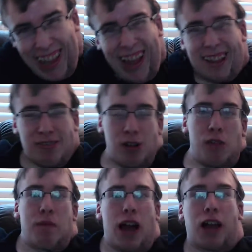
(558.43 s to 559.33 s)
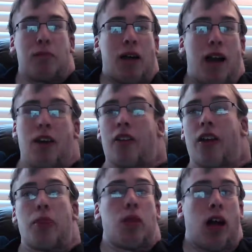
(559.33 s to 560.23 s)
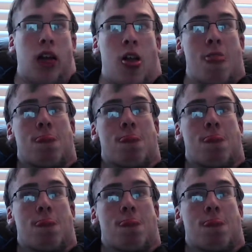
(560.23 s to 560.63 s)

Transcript: that's a really bad comparison, but...